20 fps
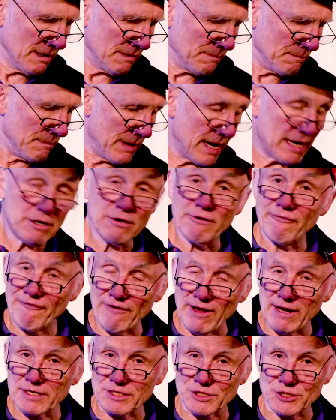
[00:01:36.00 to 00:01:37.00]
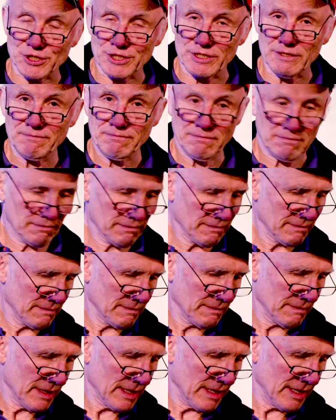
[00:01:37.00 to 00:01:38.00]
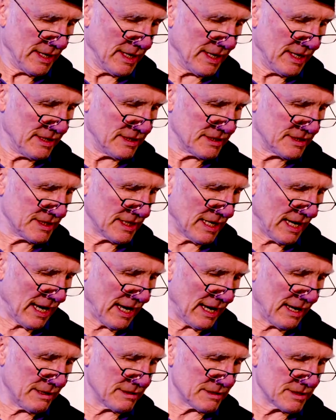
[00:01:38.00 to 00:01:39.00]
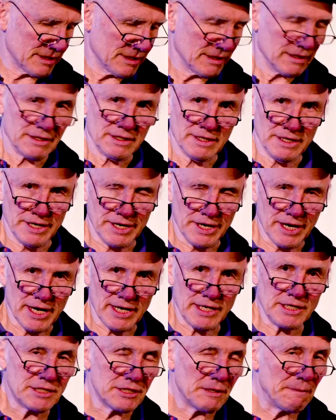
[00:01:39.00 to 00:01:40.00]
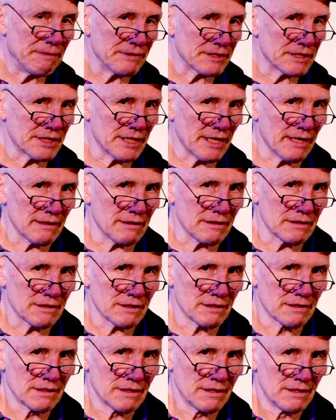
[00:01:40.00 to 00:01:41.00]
Manufacture is at 90%.